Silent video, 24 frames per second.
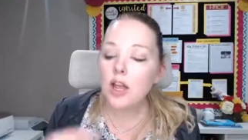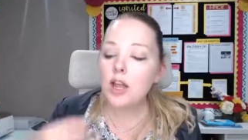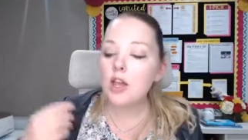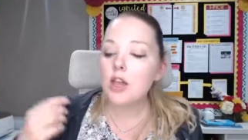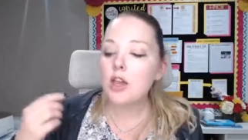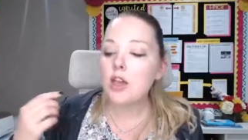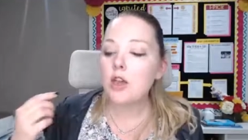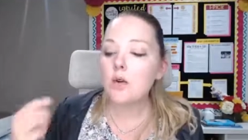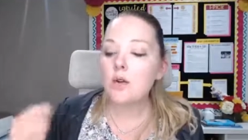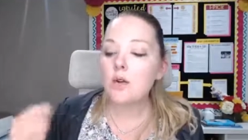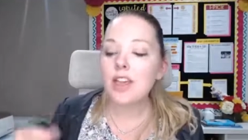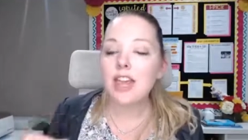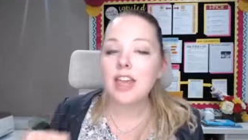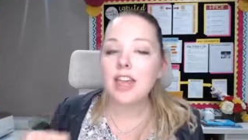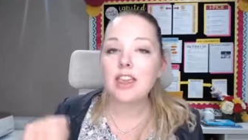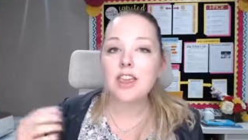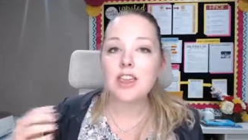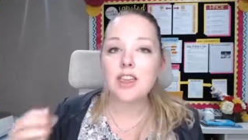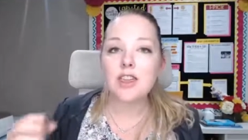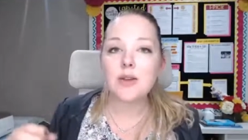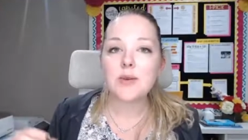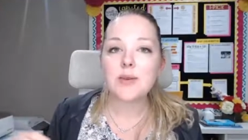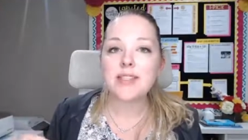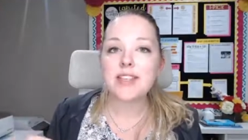you can
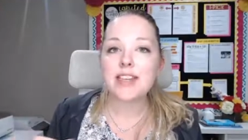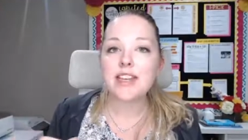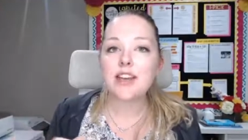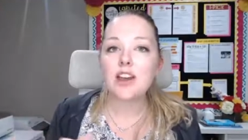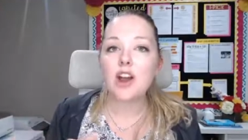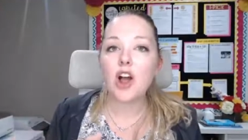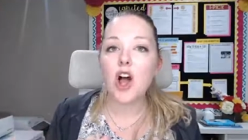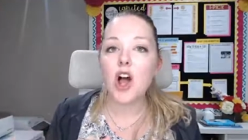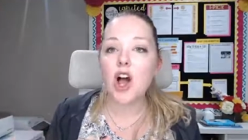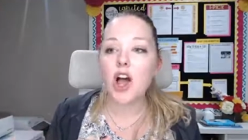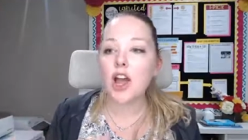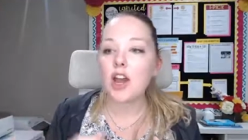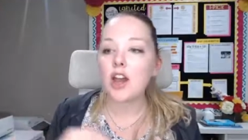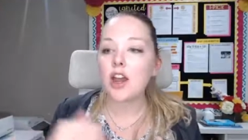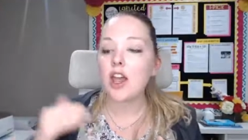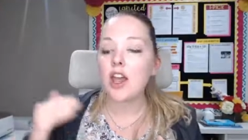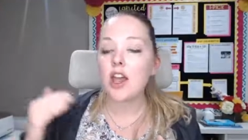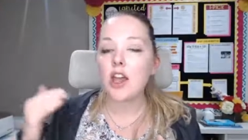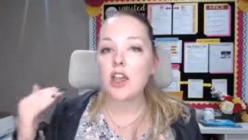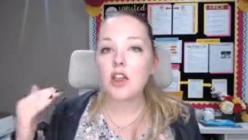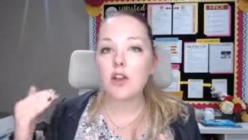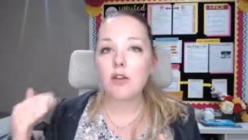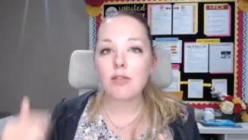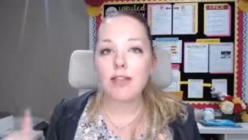use it on
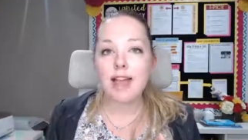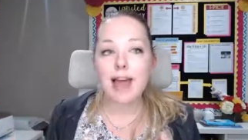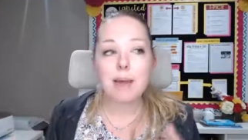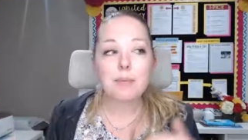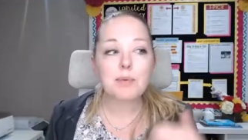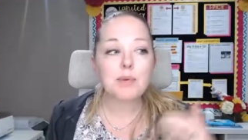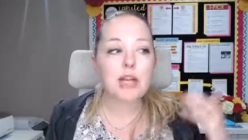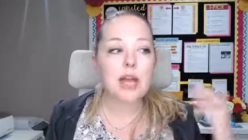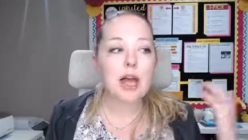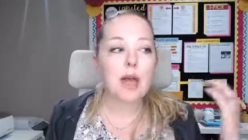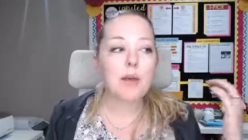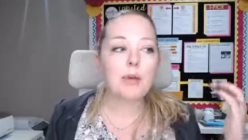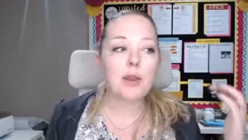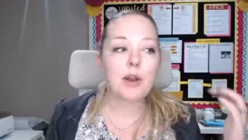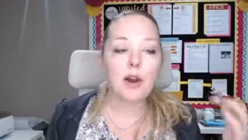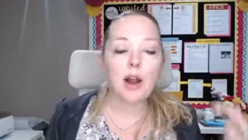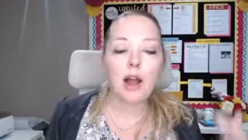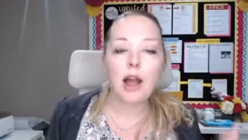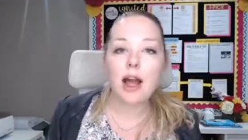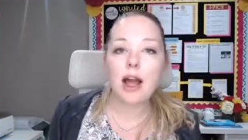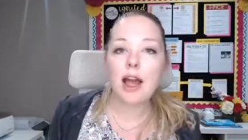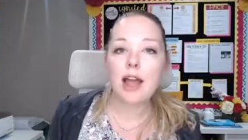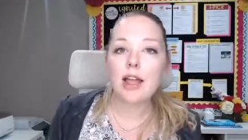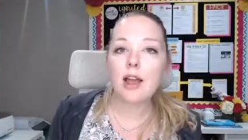your laptop, your
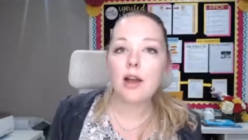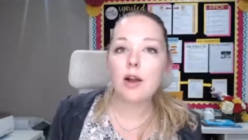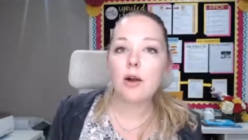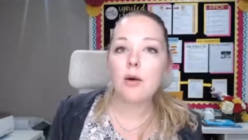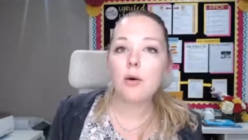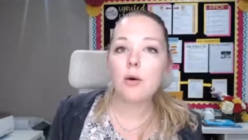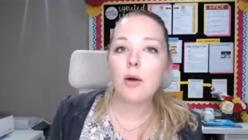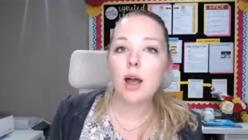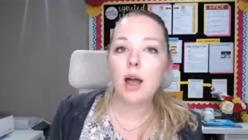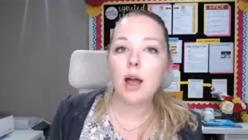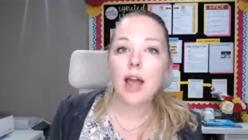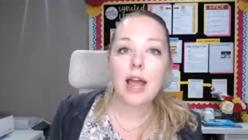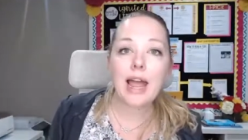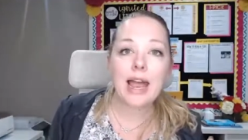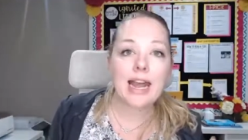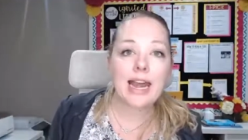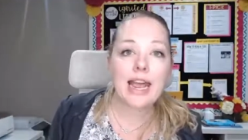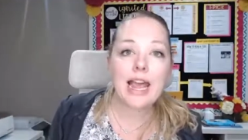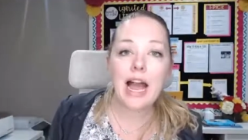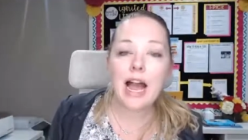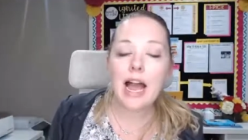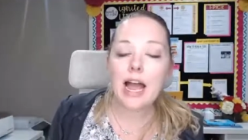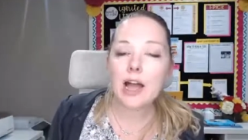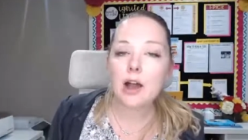IO,
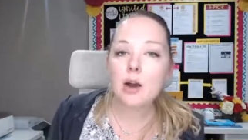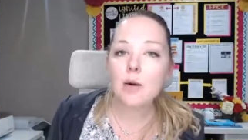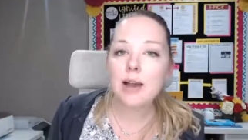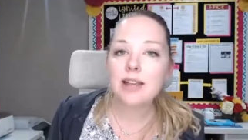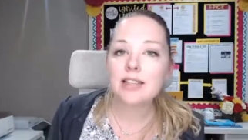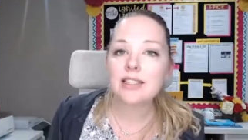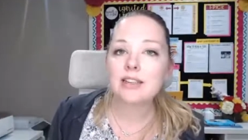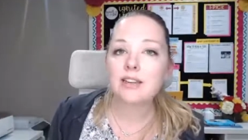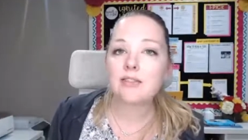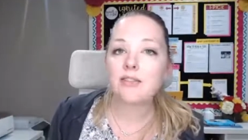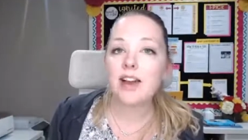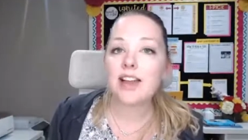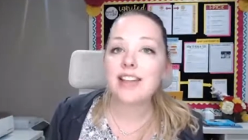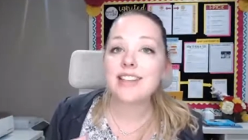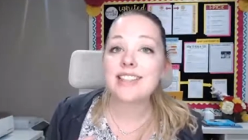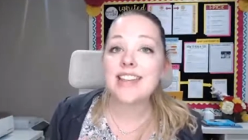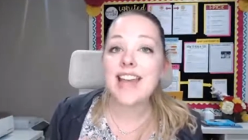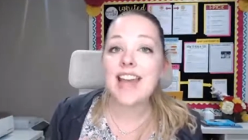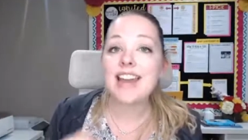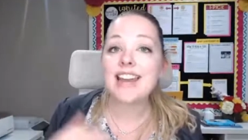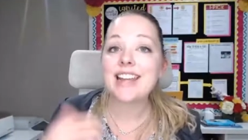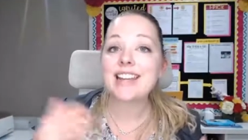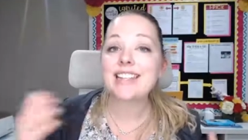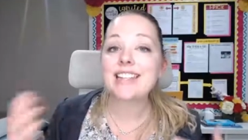any iOS device,
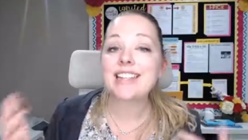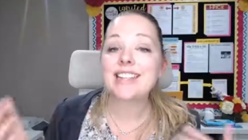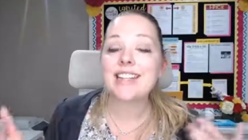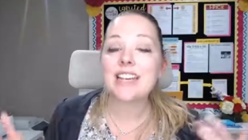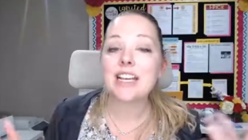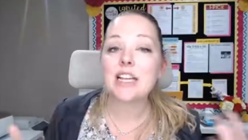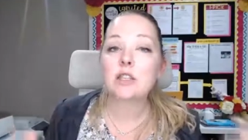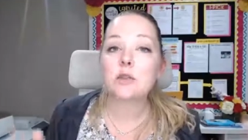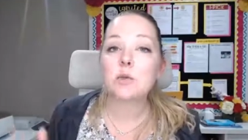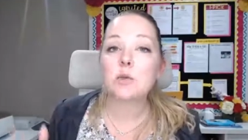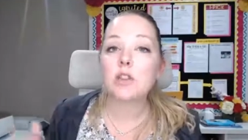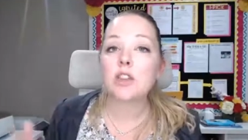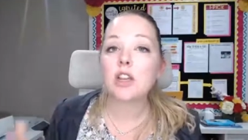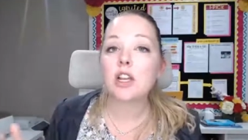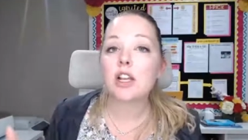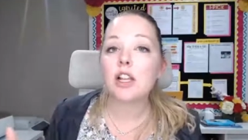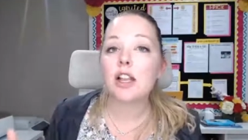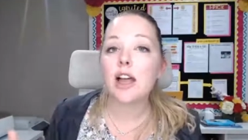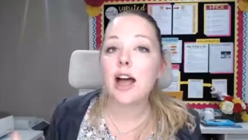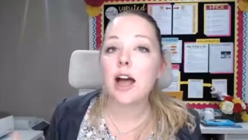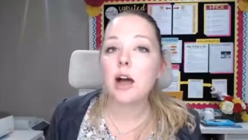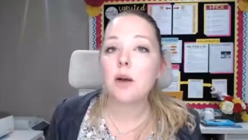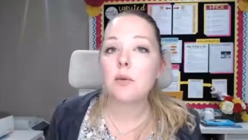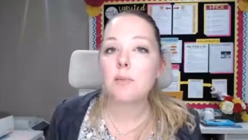and it syncs with the
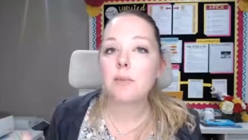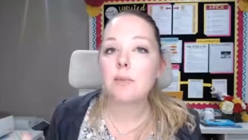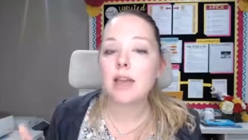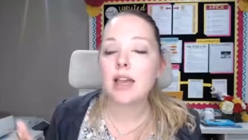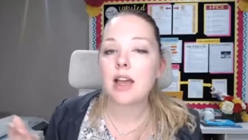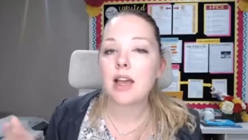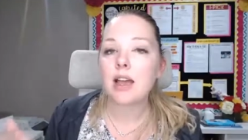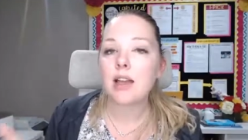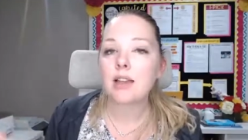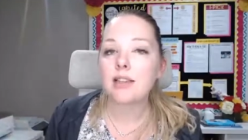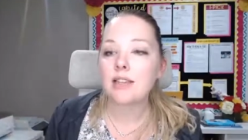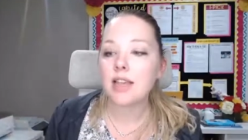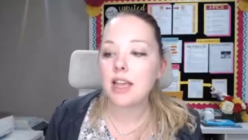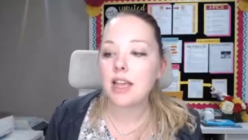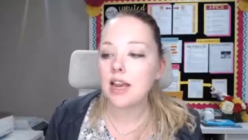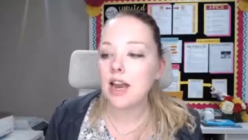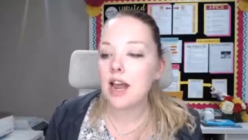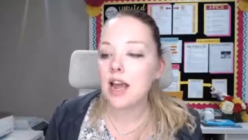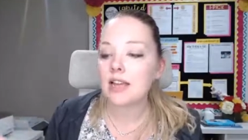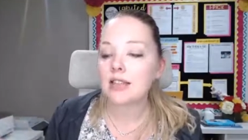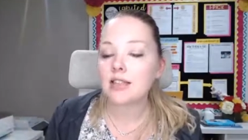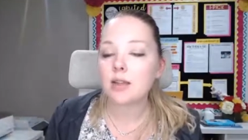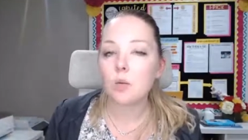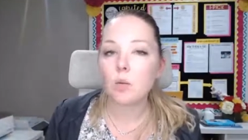cloud because it
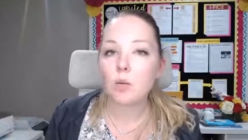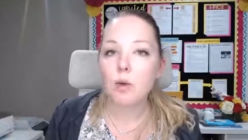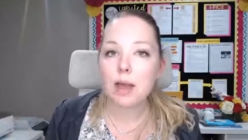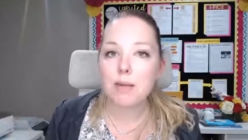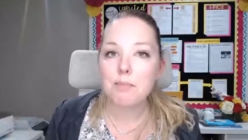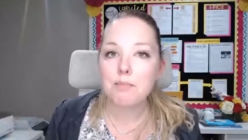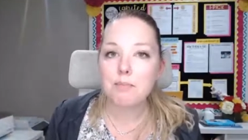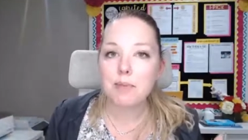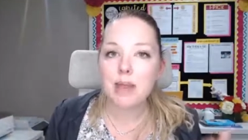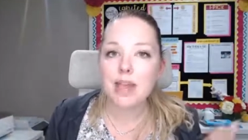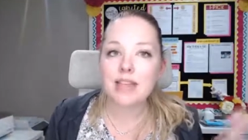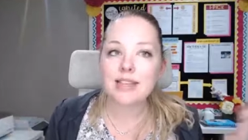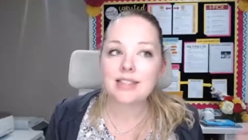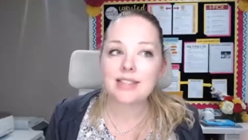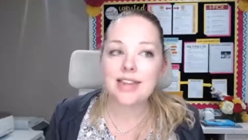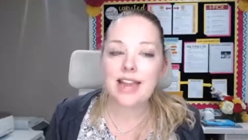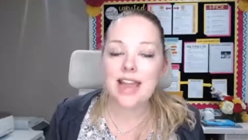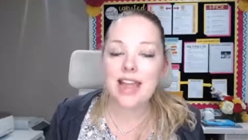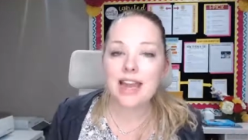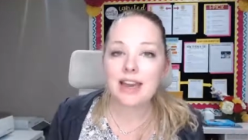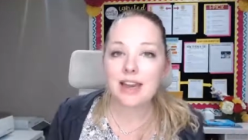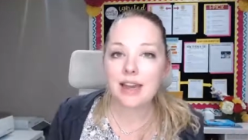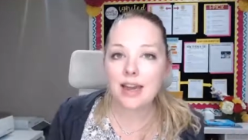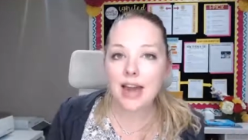has a web based
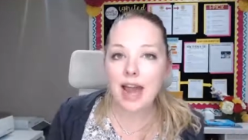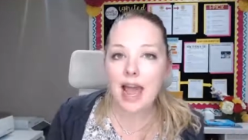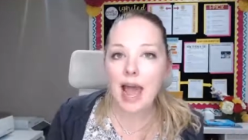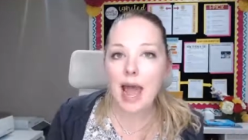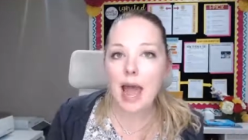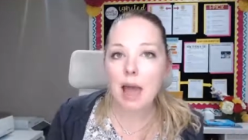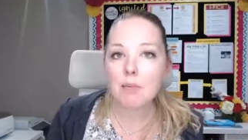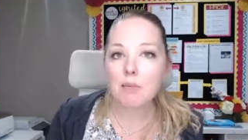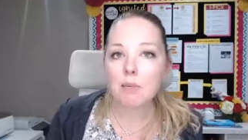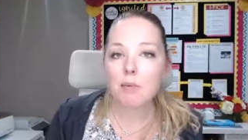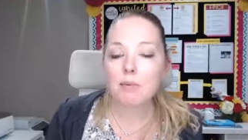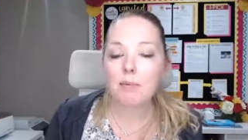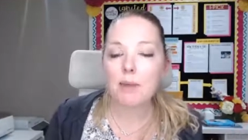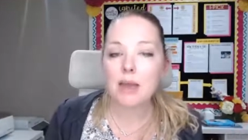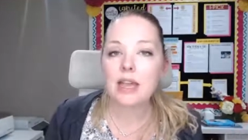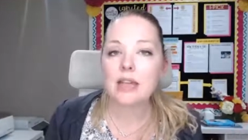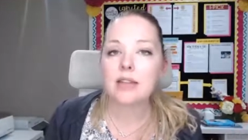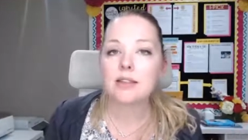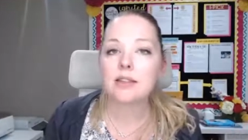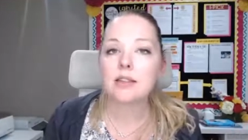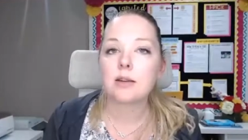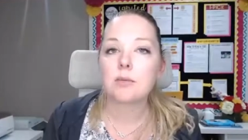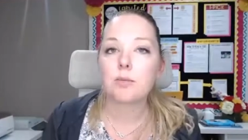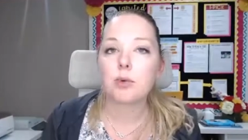and an app
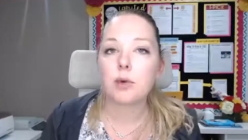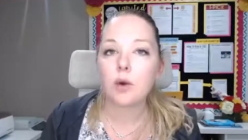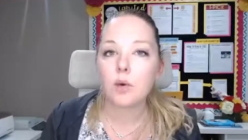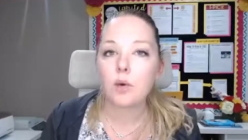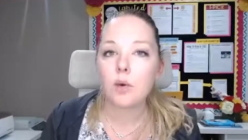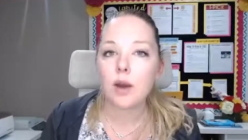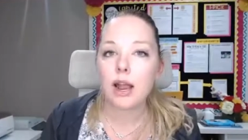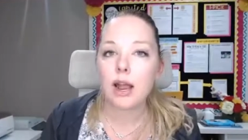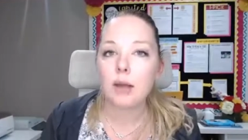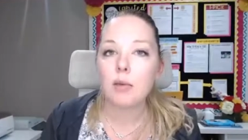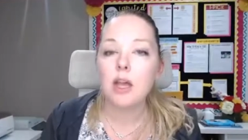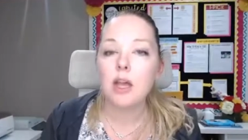based program.